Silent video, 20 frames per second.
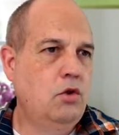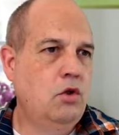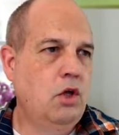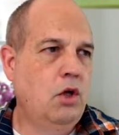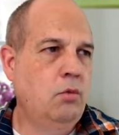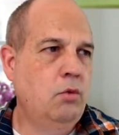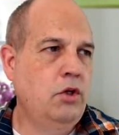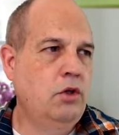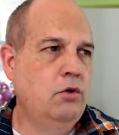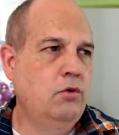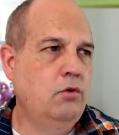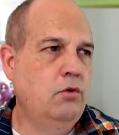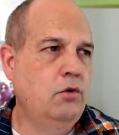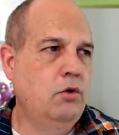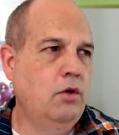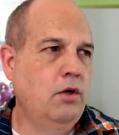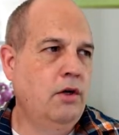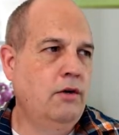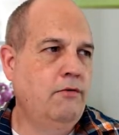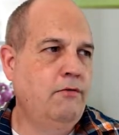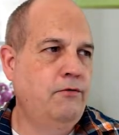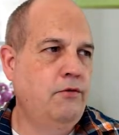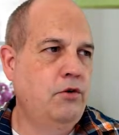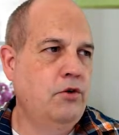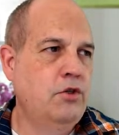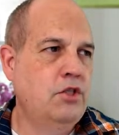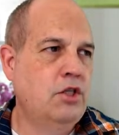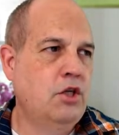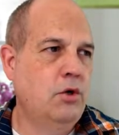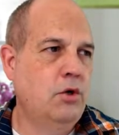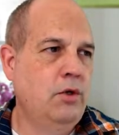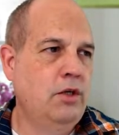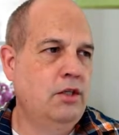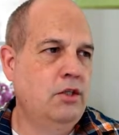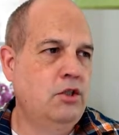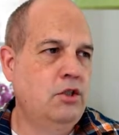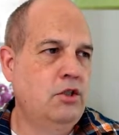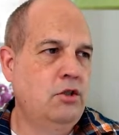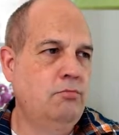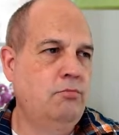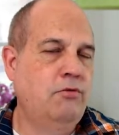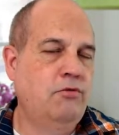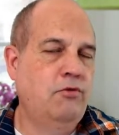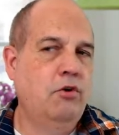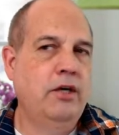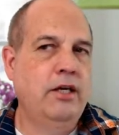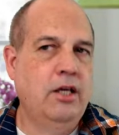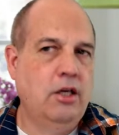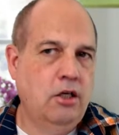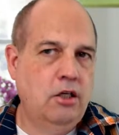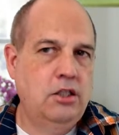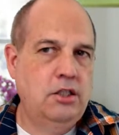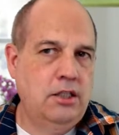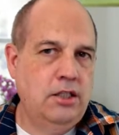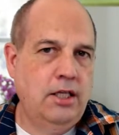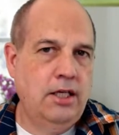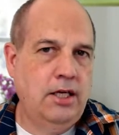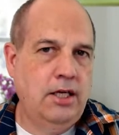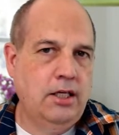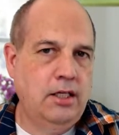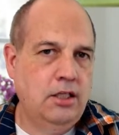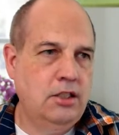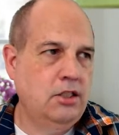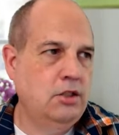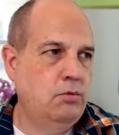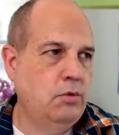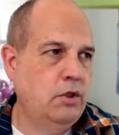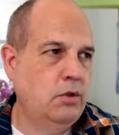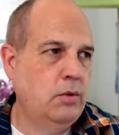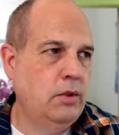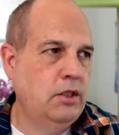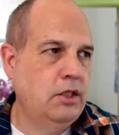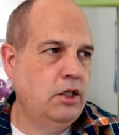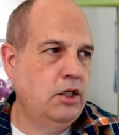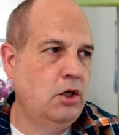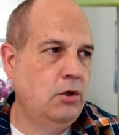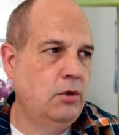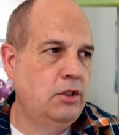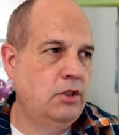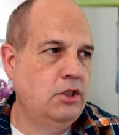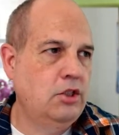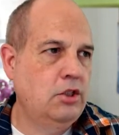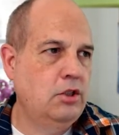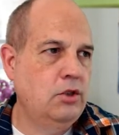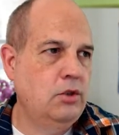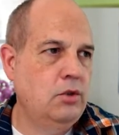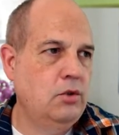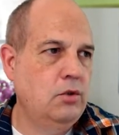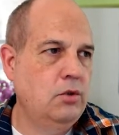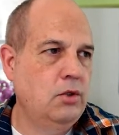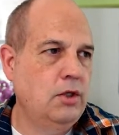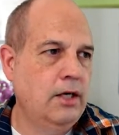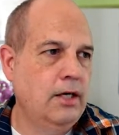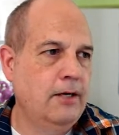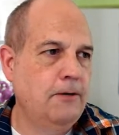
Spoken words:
want to first go into, before I get onto that, I just want to quickly go into